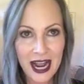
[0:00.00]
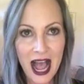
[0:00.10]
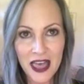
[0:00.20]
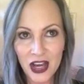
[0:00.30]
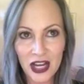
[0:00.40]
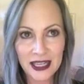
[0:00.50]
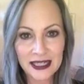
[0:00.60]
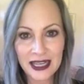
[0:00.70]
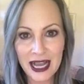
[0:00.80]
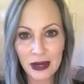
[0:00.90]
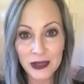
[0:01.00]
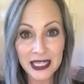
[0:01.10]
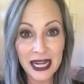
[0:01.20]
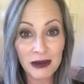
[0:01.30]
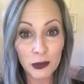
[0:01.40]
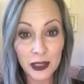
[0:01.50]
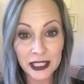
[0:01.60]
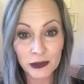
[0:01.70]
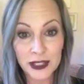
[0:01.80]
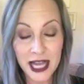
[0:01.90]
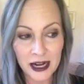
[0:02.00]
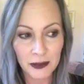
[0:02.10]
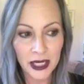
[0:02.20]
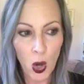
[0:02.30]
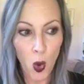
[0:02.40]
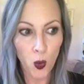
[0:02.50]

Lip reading: I thought I was going to have a really good retirement.